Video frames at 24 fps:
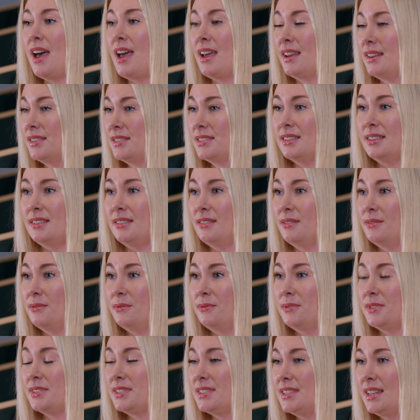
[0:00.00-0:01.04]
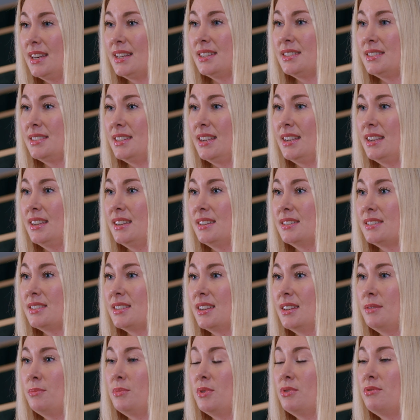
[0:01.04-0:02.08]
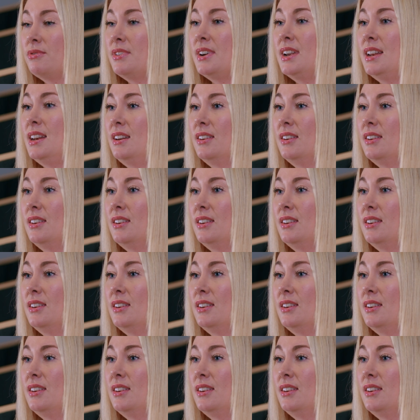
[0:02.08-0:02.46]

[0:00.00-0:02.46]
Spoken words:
excellent facilities and we're really